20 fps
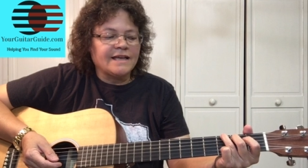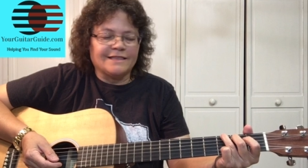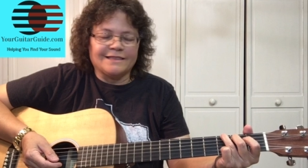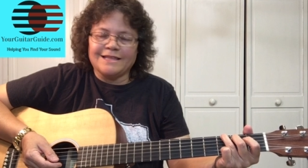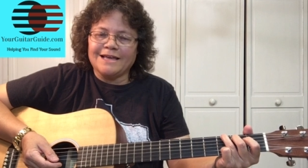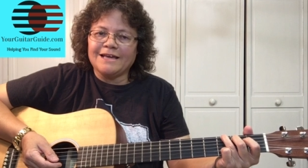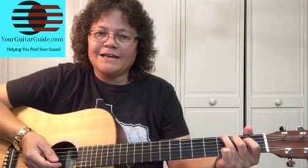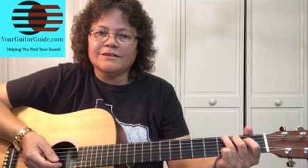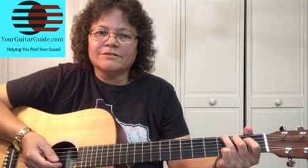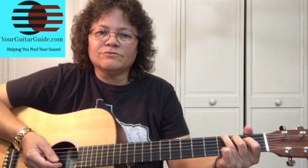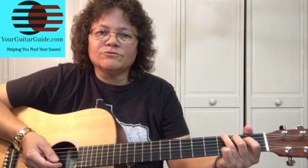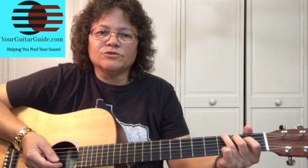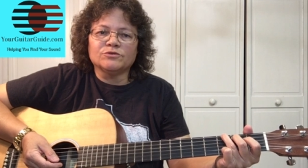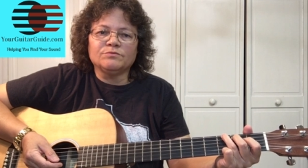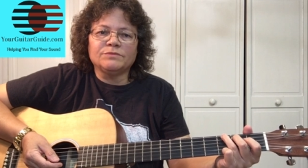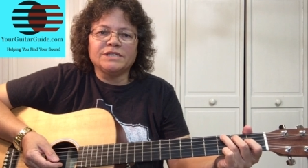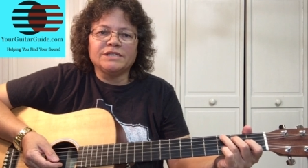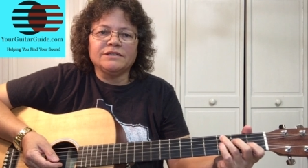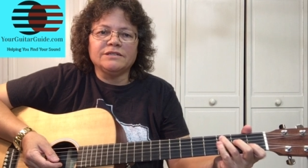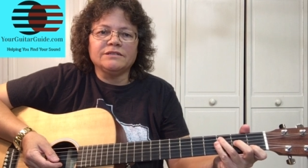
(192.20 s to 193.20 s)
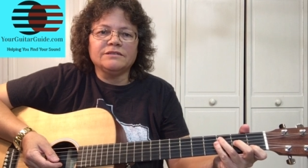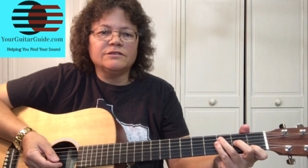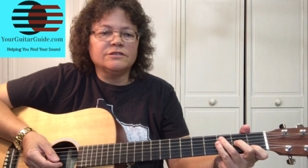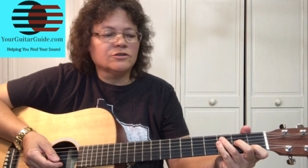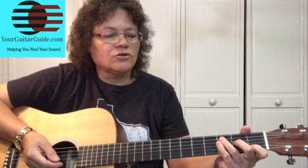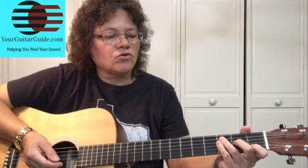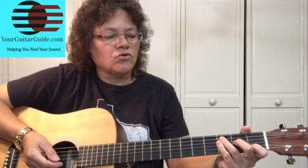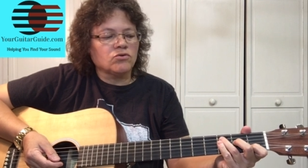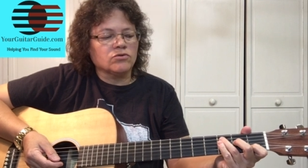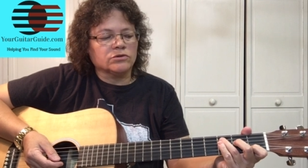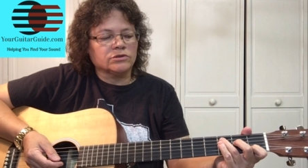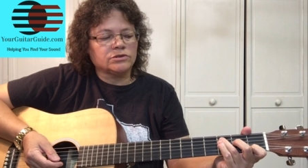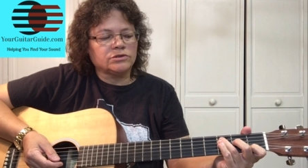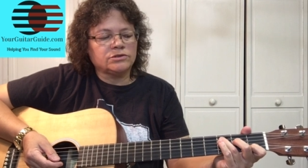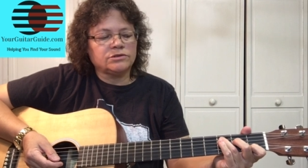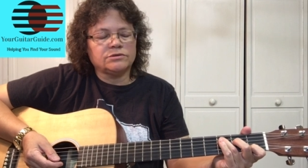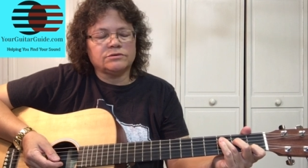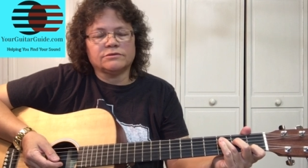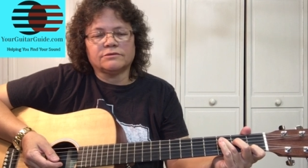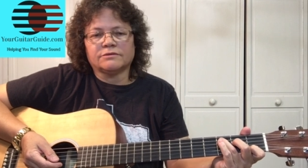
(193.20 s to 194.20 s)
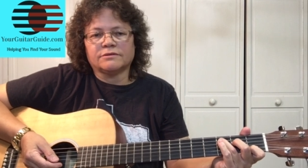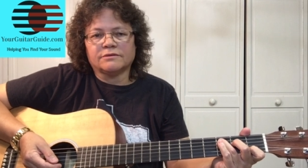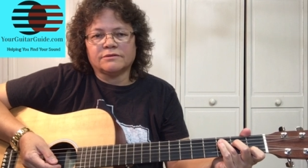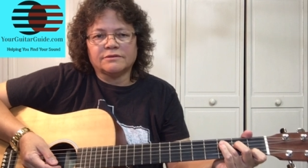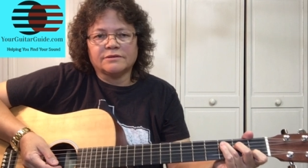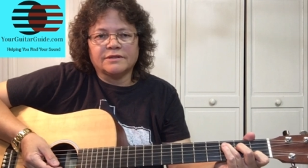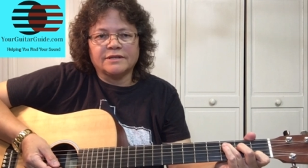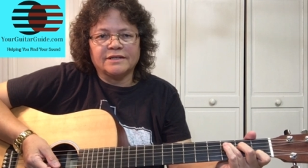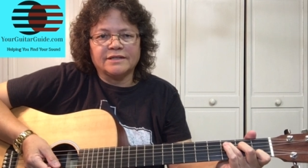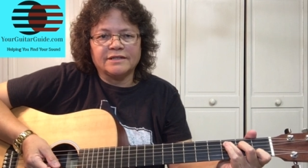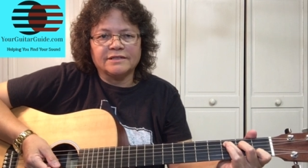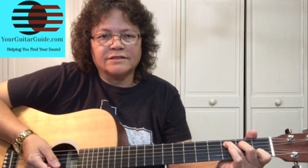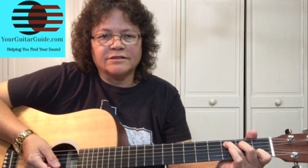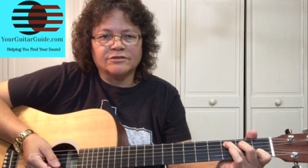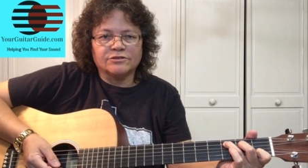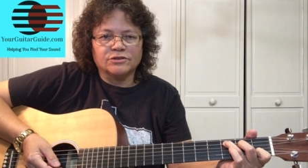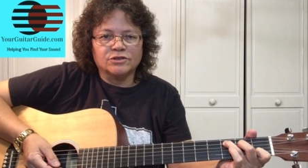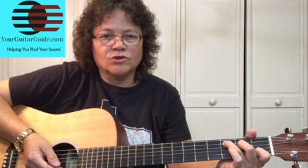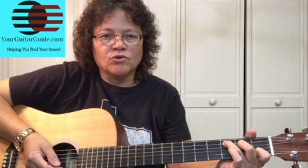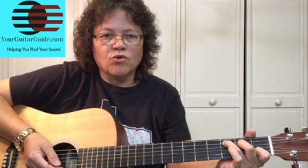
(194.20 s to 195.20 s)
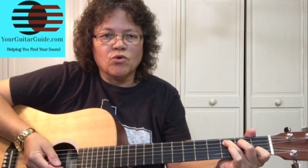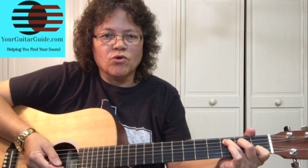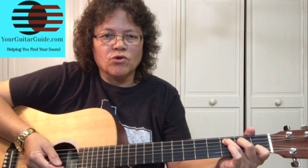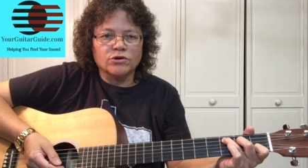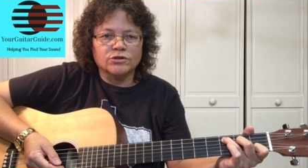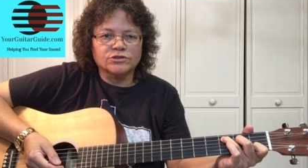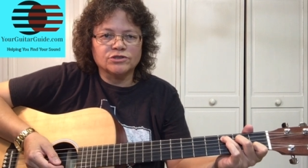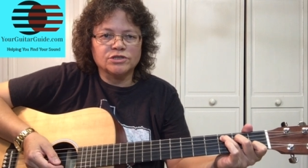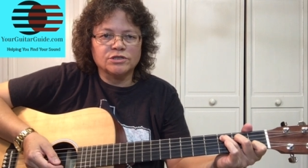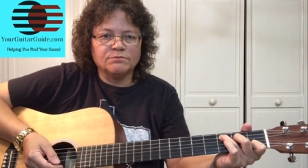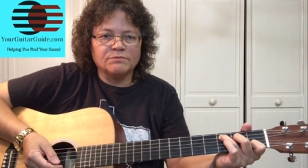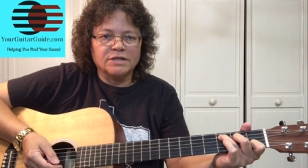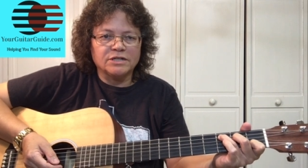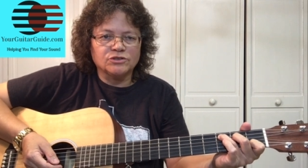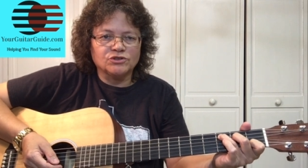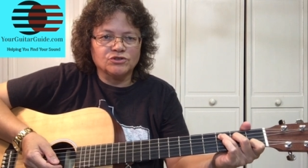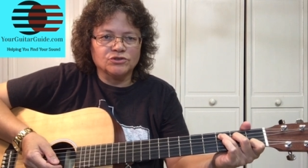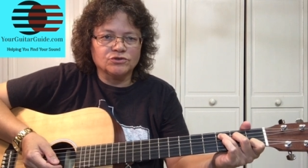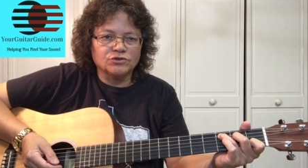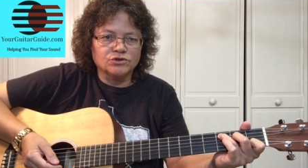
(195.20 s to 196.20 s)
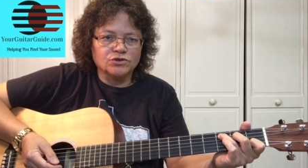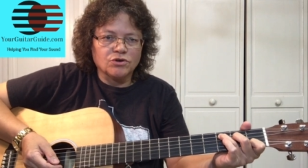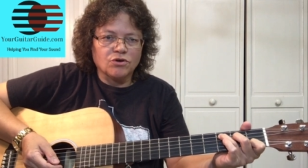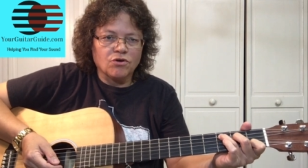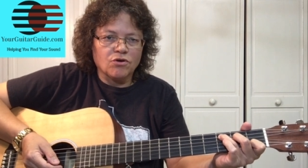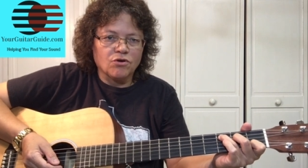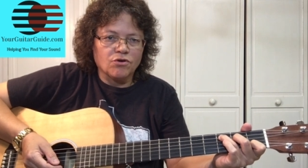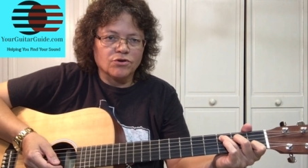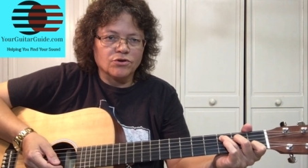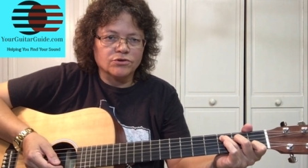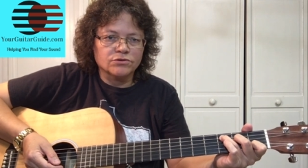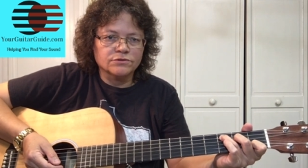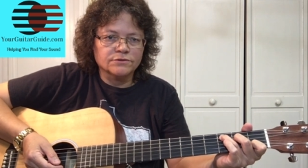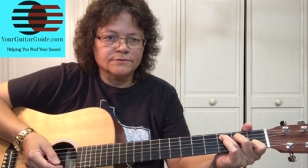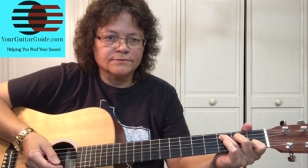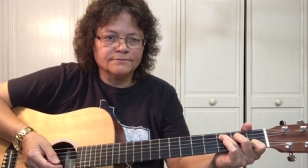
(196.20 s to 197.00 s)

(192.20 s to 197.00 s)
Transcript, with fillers: and that would be the chorus. And on the chorus the measures are